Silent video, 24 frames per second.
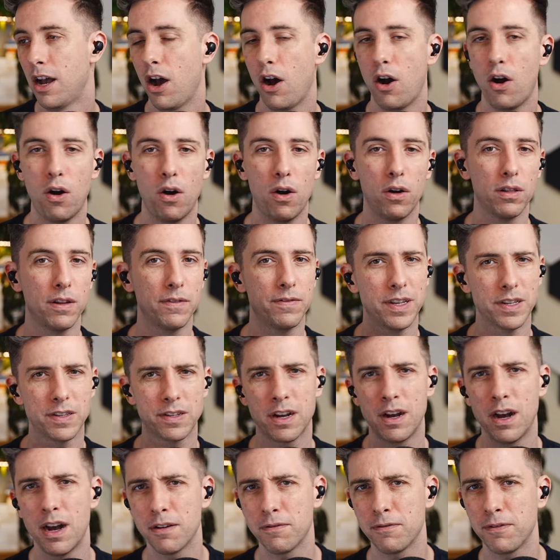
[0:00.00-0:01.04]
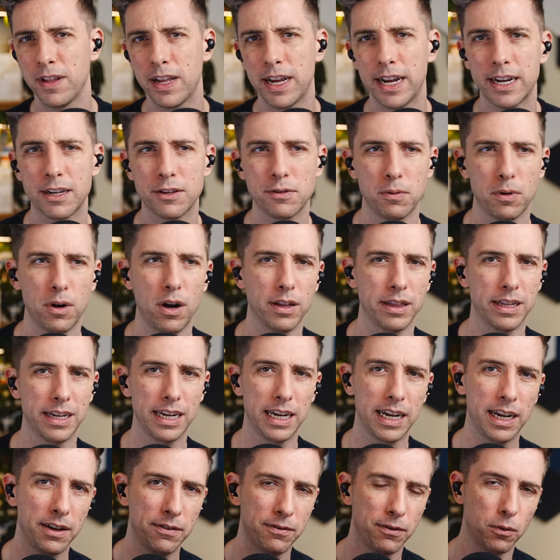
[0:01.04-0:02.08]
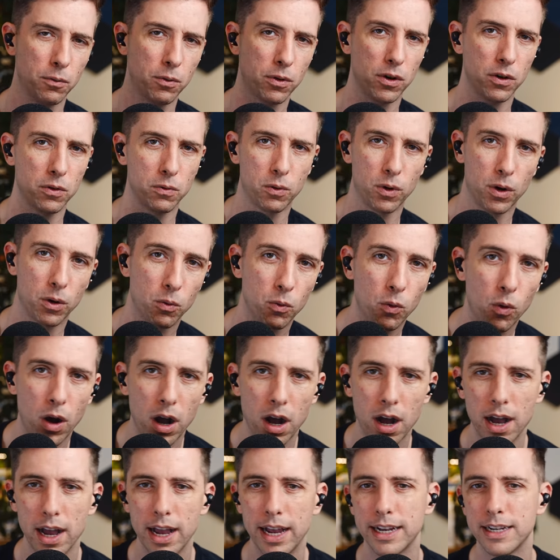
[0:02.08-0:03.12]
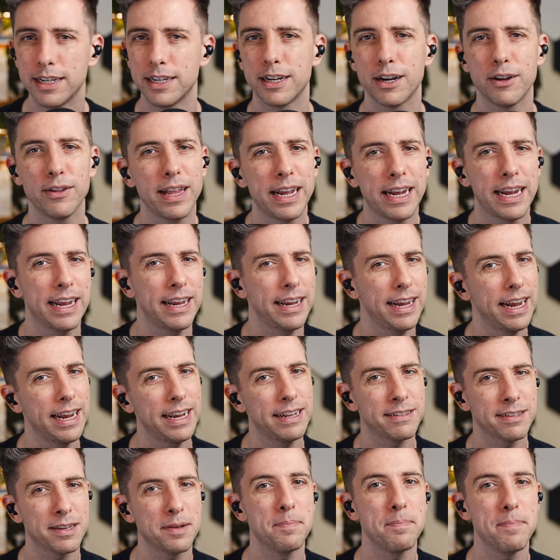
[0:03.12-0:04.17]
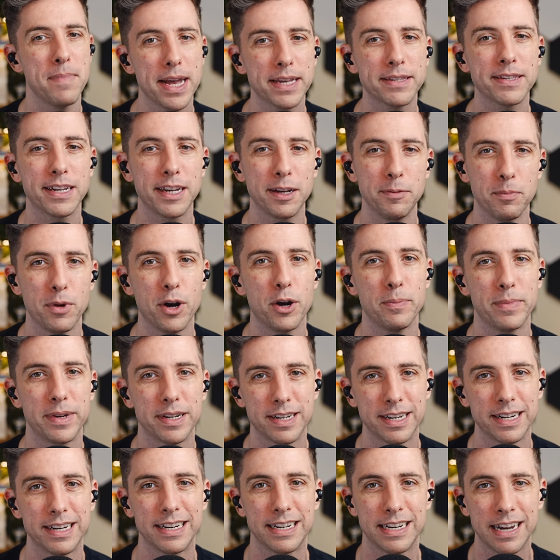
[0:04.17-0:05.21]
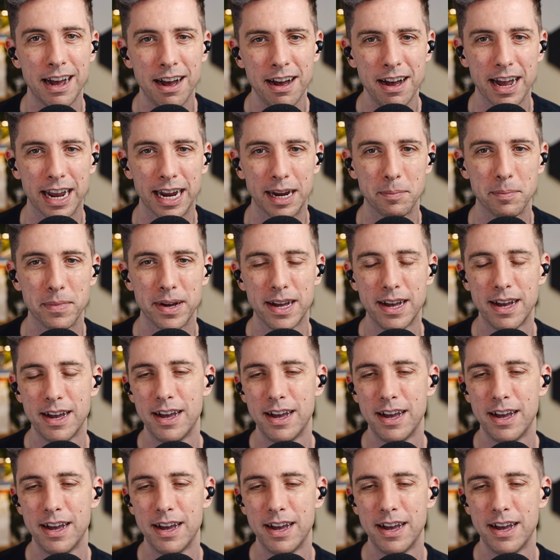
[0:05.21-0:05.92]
all of these conflicts, we're on the eve of World War One, you know, like it's a messy moment in time.